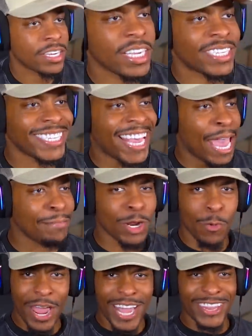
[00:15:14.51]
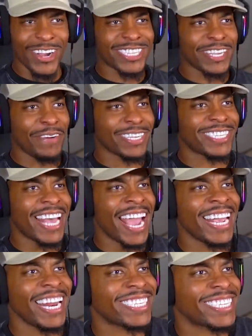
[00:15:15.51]
Is this game of the week? 13 versus 8?
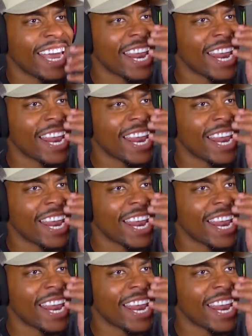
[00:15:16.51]
Let's get